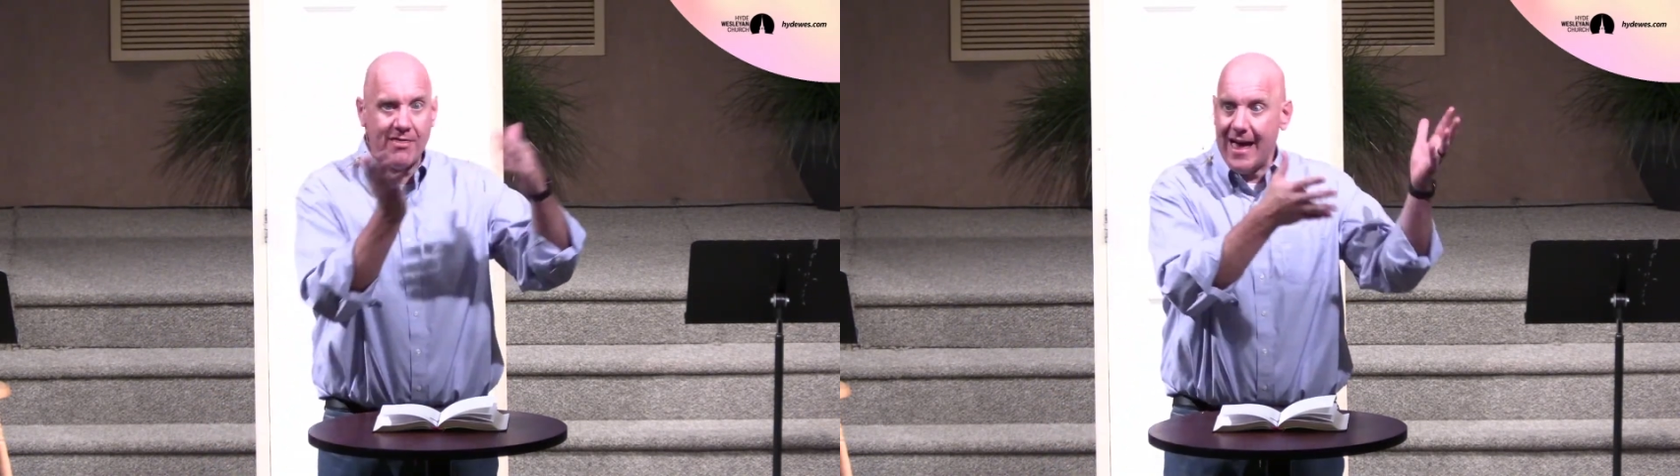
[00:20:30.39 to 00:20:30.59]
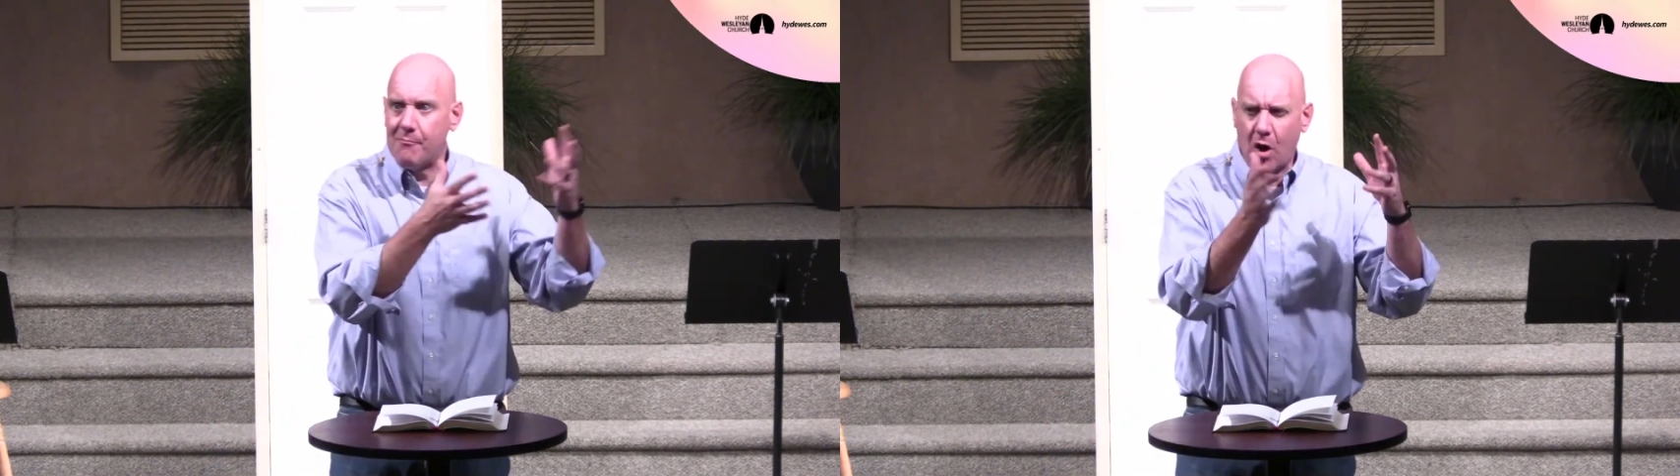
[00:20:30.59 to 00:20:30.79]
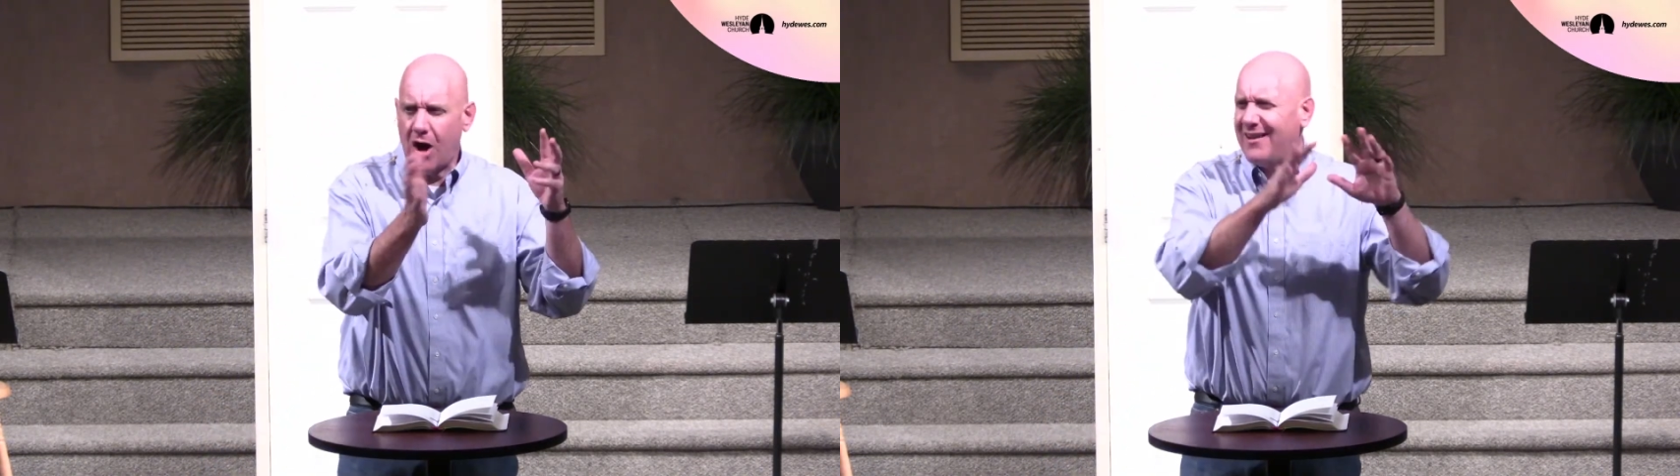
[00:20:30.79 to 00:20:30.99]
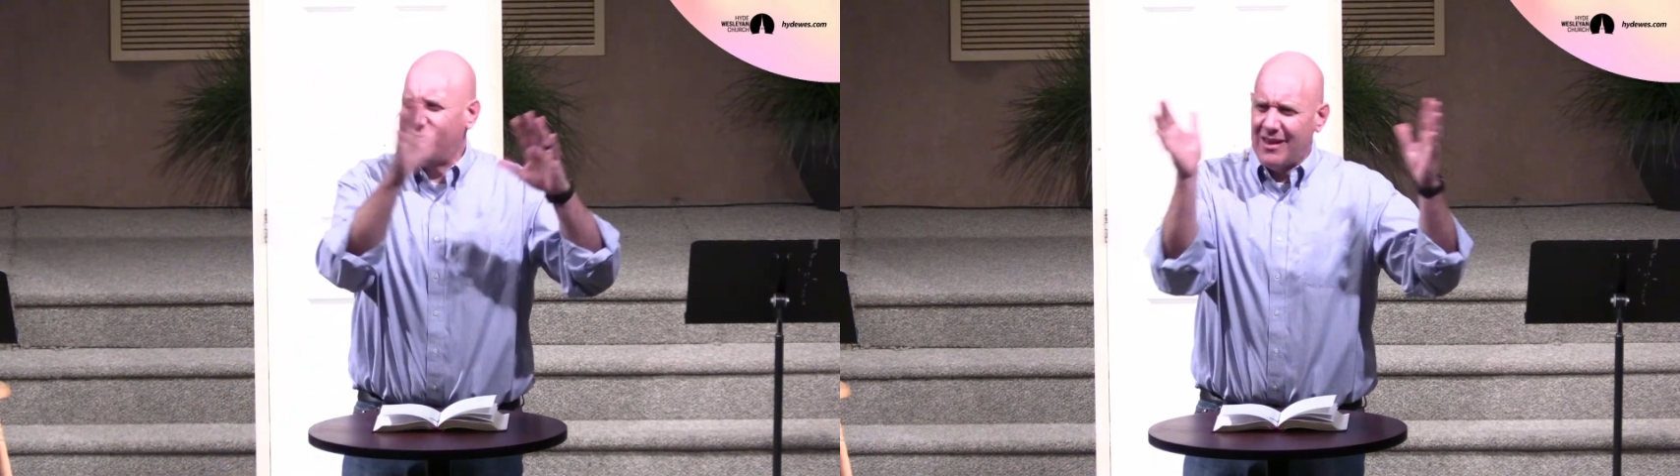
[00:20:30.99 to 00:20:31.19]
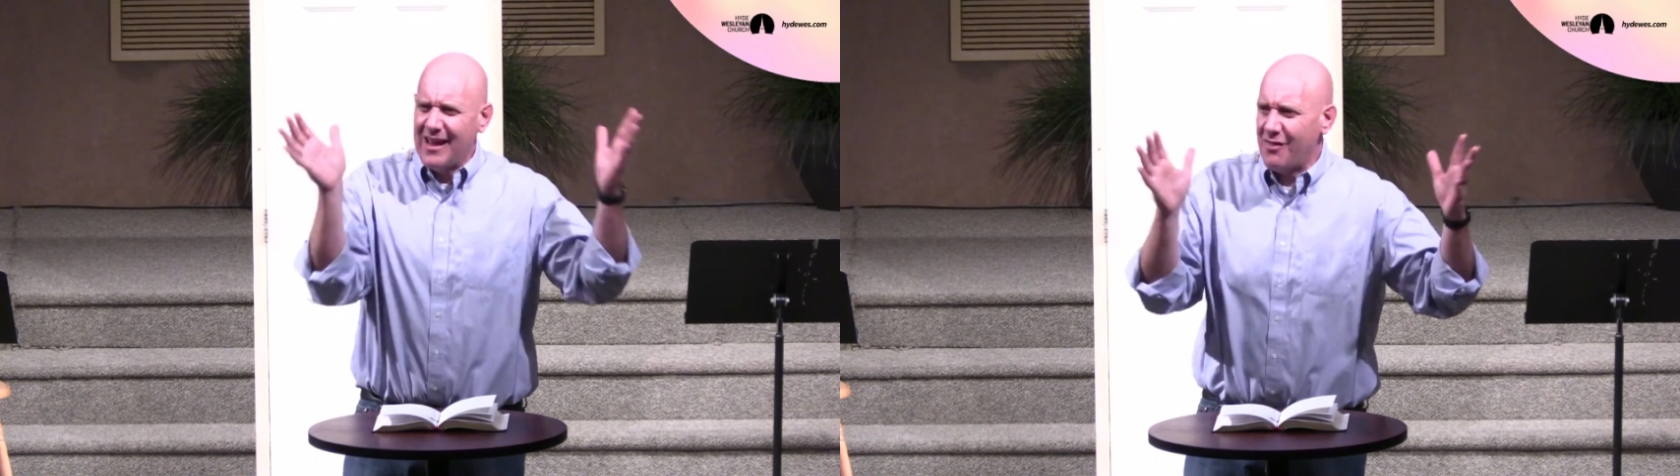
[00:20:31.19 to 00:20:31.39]
them
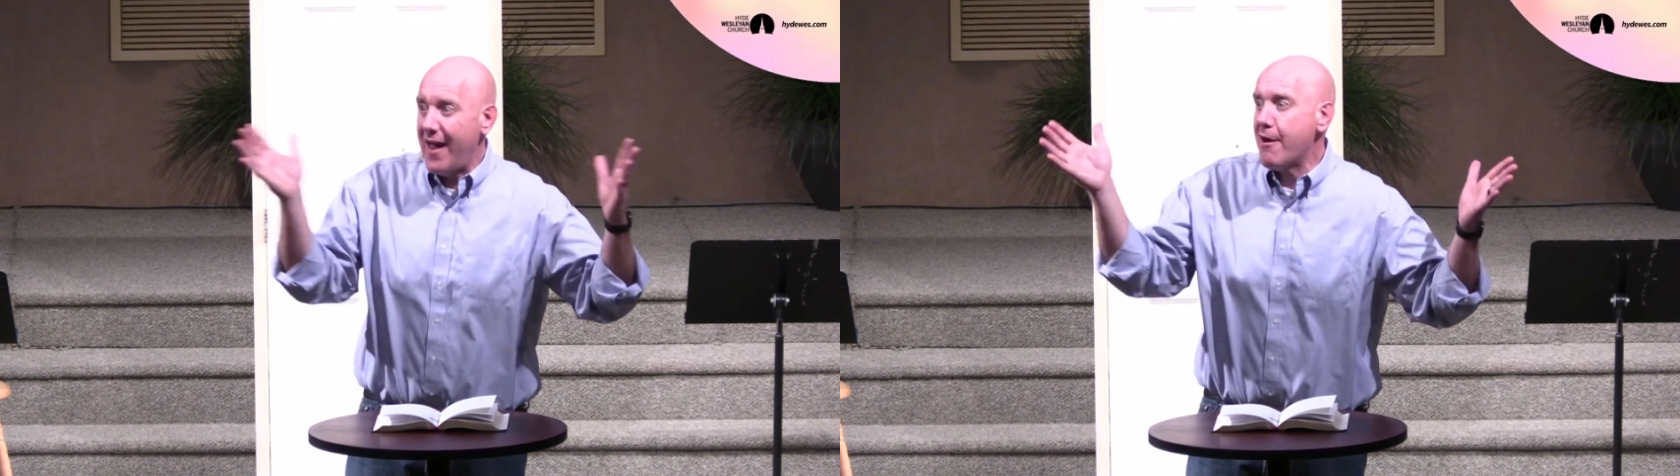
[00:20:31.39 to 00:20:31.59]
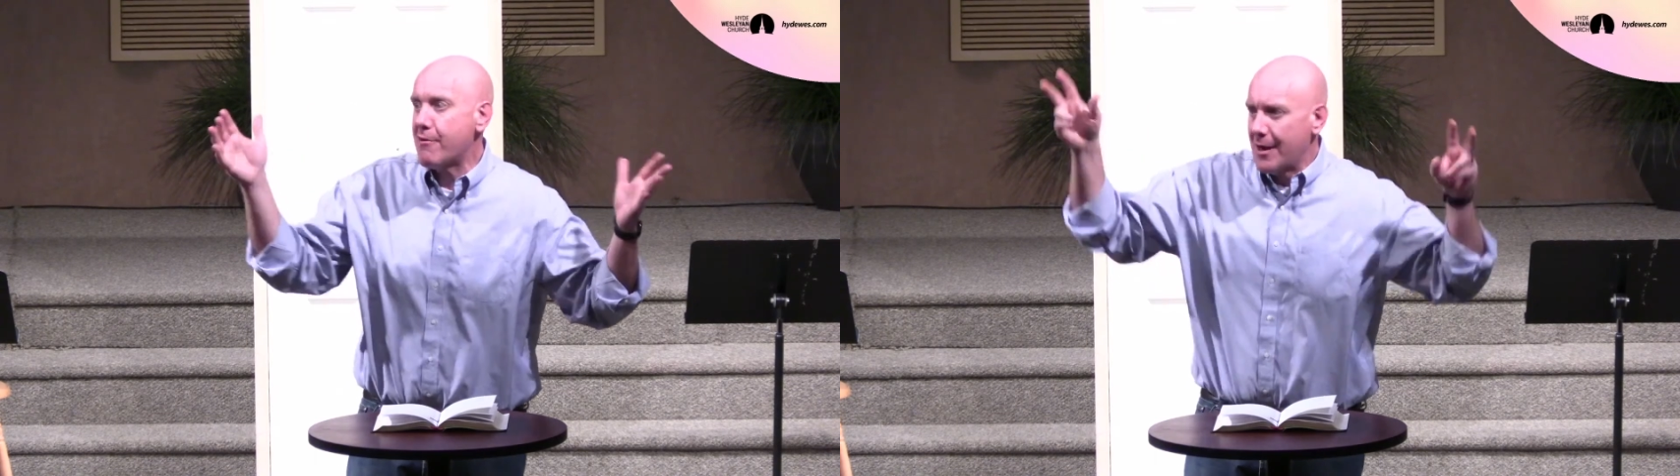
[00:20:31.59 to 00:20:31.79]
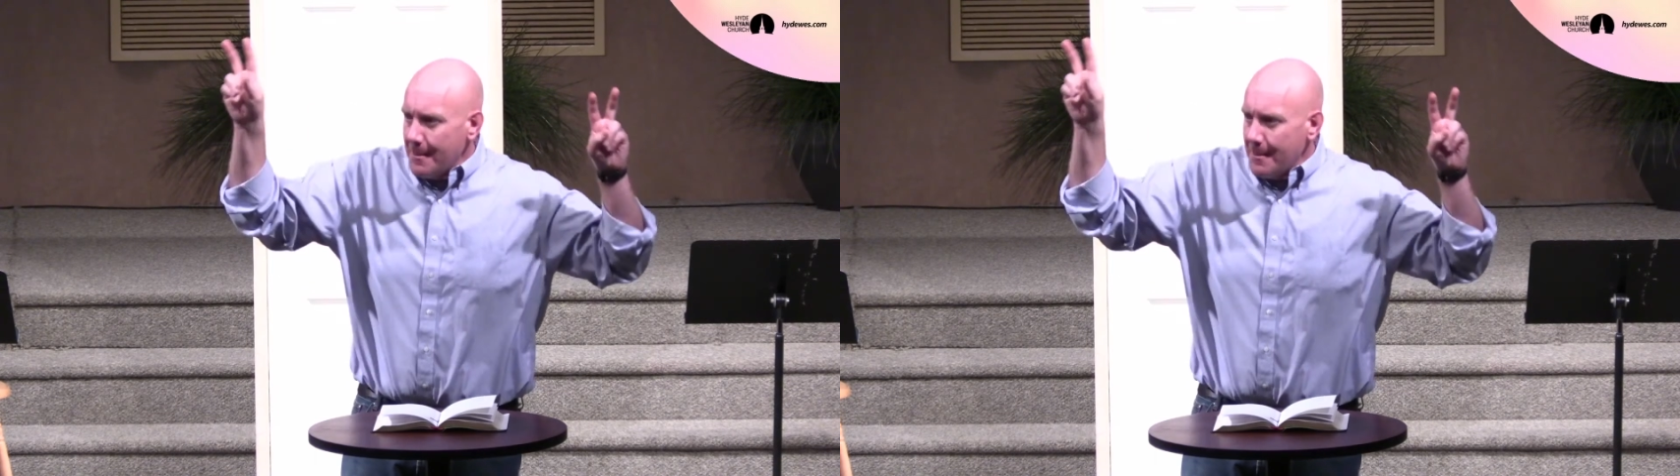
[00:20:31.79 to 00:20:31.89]
on their